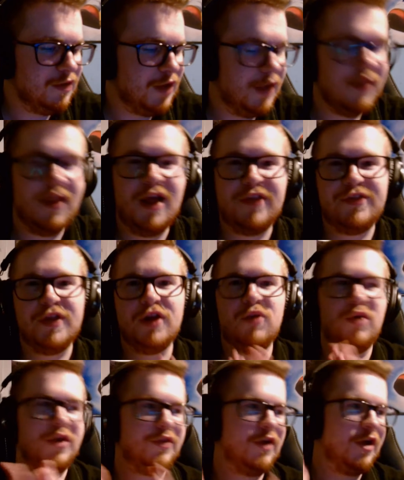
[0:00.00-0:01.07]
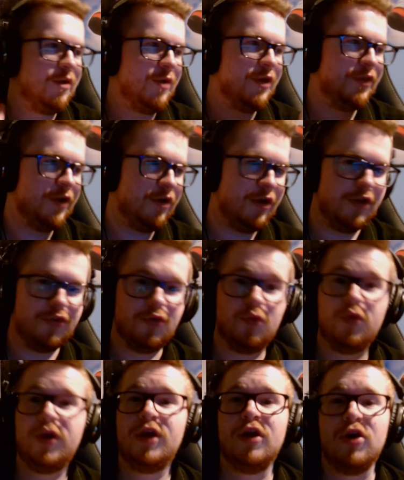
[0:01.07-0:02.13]
And the last thing I want to talk about there is
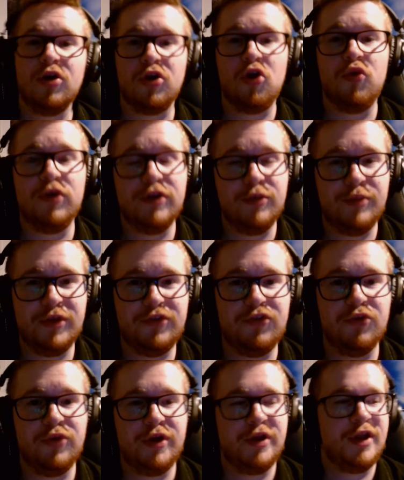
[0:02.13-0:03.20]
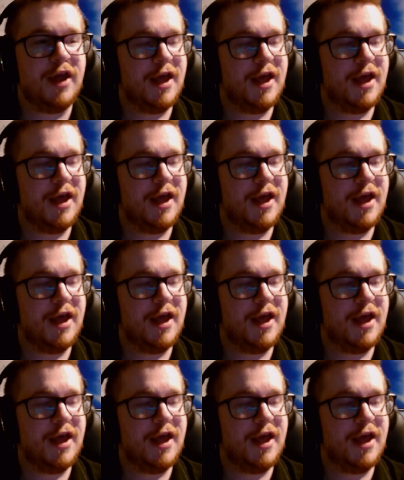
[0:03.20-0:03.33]
we are going to be doing